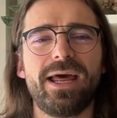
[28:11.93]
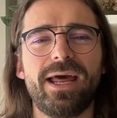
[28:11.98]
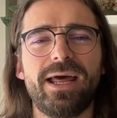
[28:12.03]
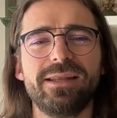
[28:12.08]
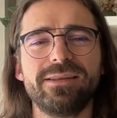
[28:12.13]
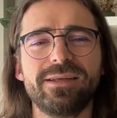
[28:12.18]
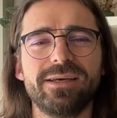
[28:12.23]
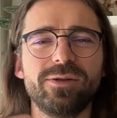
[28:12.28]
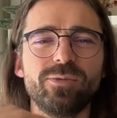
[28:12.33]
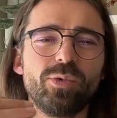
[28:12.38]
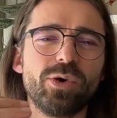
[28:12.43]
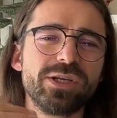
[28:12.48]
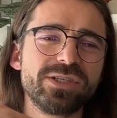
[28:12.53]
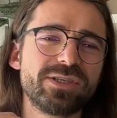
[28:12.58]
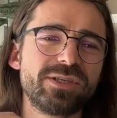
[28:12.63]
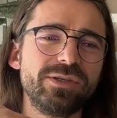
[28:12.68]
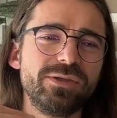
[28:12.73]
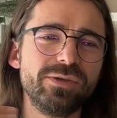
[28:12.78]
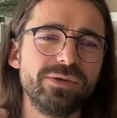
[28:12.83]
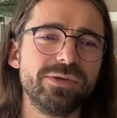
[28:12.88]
and then
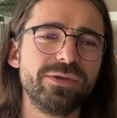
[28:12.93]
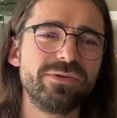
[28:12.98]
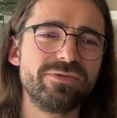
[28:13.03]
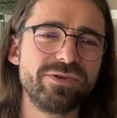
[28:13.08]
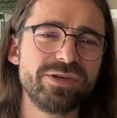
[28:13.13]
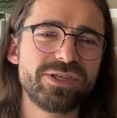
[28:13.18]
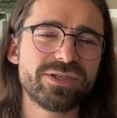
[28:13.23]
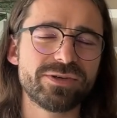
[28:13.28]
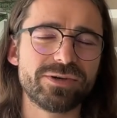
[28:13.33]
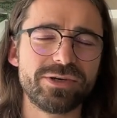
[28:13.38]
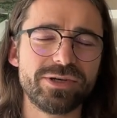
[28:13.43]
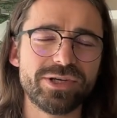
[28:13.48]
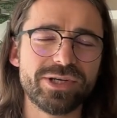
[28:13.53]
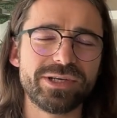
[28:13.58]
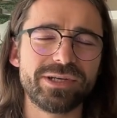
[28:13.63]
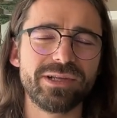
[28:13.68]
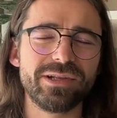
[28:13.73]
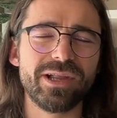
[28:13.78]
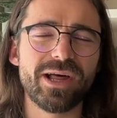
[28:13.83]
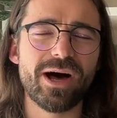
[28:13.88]
once you do the research,
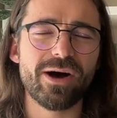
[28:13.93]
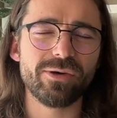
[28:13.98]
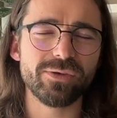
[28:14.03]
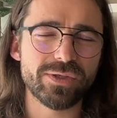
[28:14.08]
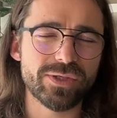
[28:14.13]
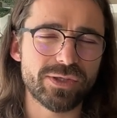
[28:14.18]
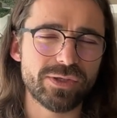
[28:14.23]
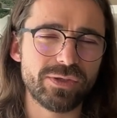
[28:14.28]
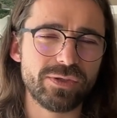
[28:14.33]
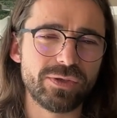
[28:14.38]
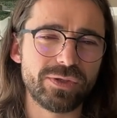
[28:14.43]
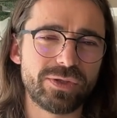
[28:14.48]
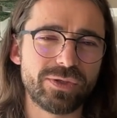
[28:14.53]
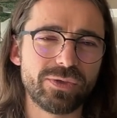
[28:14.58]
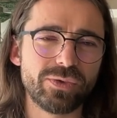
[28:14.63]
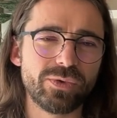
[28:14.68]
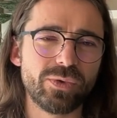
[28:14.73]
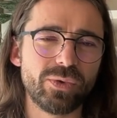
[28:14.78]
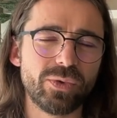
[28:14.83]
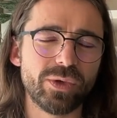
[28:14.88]
it allows you
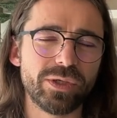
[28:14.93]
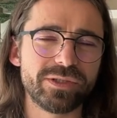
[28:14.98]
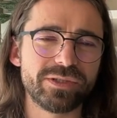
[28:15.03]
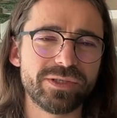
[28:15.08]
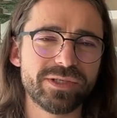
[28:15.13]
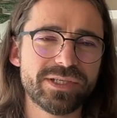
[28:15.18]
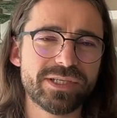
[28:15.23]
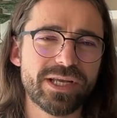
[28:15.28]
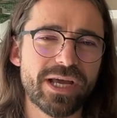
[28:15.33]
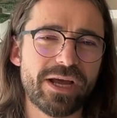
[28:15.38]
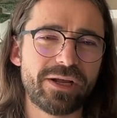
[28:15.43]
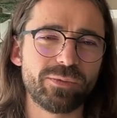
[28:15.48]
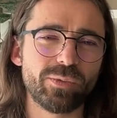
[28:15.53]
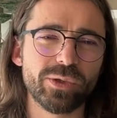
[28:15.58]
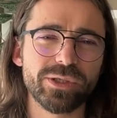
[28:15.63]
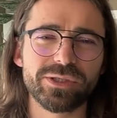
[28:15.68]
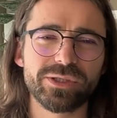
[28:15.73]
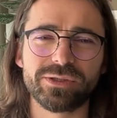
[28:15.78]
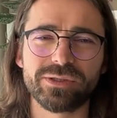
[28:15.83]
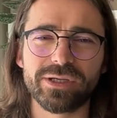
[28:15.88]
to understand
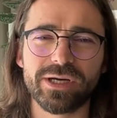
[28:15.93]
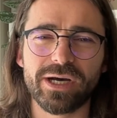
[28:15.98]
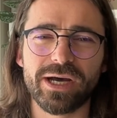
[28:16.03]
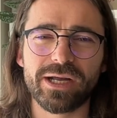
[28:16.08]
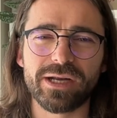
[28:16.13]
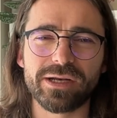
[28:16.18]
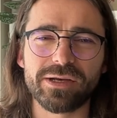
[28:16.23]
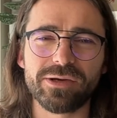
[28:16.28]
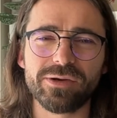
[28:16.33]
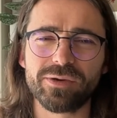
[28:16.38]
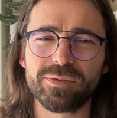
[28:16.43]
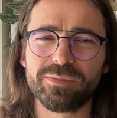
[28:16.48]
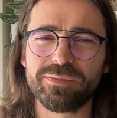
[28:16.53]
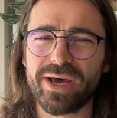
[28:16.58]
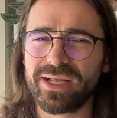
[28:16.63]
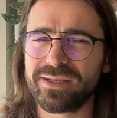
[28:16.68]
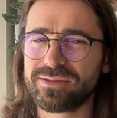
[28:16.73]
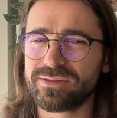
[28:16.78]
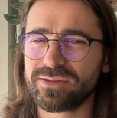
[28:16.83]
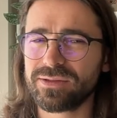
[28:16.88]
whether or not you're
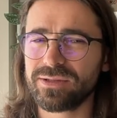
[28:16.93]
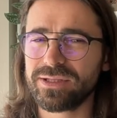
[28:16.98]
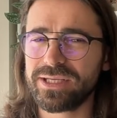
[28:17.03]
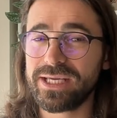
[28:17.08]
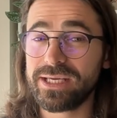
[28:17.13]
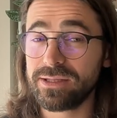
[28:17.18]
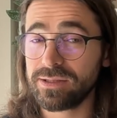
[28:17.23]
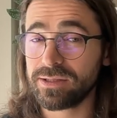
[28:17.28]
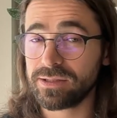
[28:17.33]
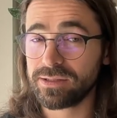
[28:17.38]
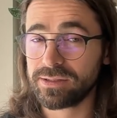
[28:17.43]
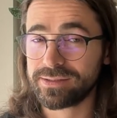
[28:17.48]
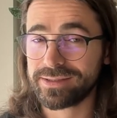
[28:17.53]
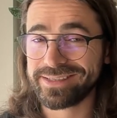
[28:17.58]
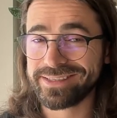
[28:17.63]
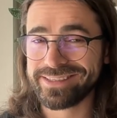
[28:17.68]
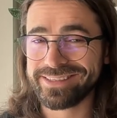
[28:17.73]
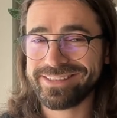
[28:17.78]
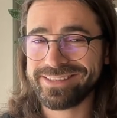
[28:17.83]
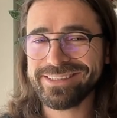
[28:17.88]
mentally ill
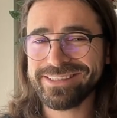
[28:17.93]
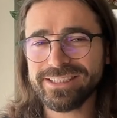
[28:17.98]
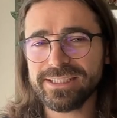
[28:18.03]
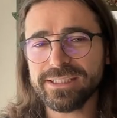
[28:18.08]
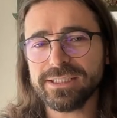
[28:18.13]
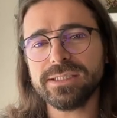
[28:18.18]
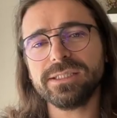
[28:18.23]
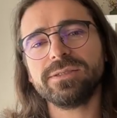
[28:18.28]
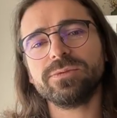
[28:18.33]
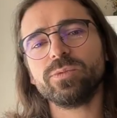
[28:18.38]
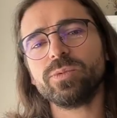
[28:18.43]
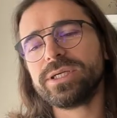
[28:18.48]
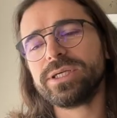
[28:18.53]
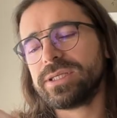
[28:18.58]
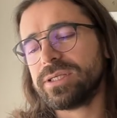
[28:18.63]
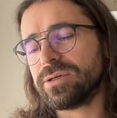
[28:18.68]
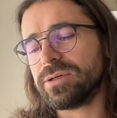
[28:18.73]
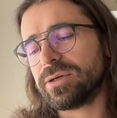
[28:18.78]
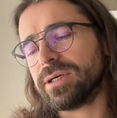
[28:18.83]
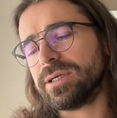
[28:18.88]
with
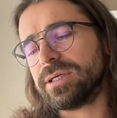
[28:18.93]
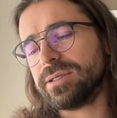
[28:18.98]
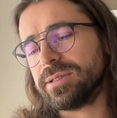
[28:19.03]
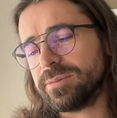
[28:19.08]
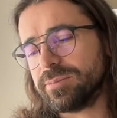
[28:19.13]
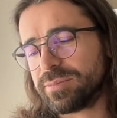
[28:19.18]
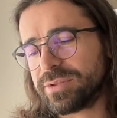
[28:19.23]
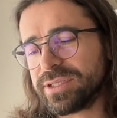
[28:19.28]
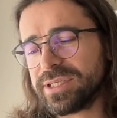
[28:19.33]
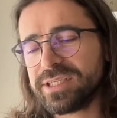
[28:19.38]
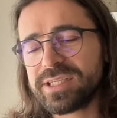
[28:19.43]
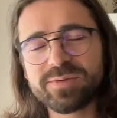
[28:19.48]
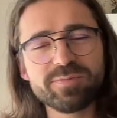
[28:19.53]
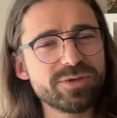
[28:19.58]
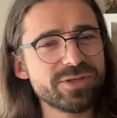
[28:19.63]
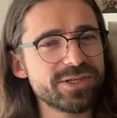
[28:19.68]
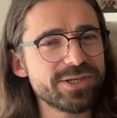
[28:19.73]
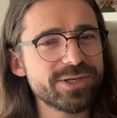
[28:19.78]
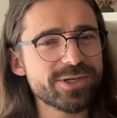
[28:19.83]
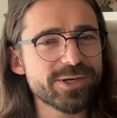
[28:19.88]
your
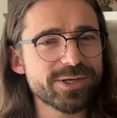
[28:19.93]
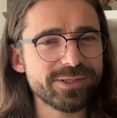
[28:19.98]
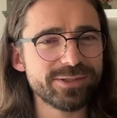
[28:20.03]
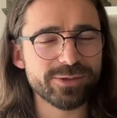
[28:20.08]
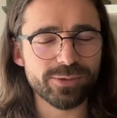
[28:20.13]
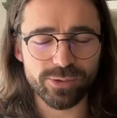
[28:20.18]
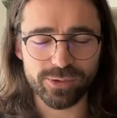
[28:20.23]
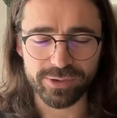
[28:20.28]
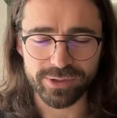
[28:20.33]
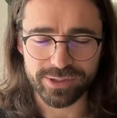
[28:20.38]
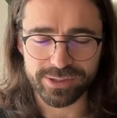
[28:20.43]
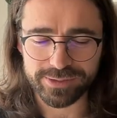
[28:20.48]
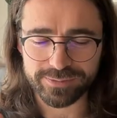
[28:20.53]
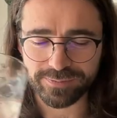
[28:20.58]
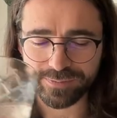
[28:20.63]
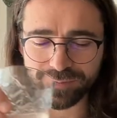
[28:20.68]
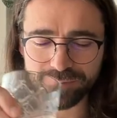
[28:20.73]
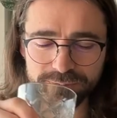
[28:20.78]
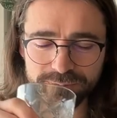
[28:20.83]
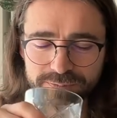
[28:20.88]
predisposition or